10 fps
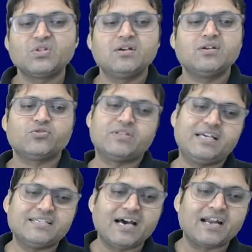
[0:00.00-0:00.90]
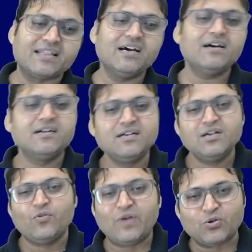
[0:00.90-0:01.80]
So these are the
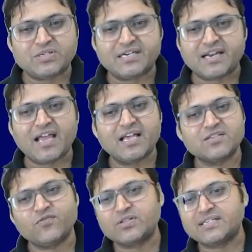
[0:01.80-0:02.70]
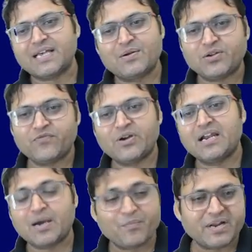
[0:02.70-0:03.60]
velocity triangles for the centrifugal
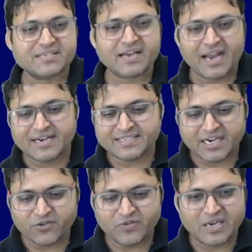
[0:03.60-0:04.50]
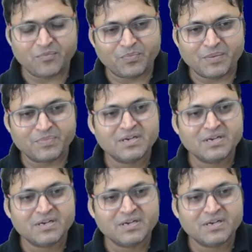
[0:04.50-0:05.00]
compressor and centrifugal pump.